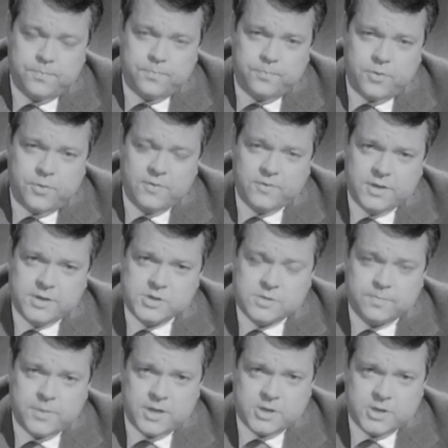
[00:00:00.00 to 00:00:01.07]
privilege and
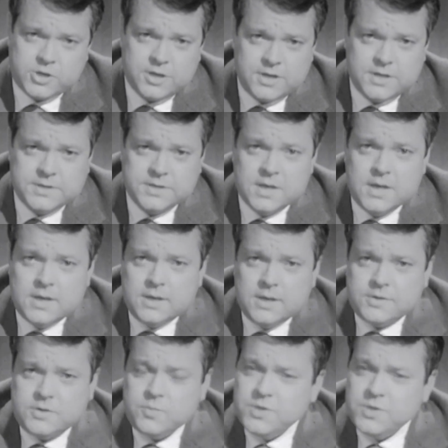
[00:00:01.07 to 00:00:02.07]
pleasure it is to be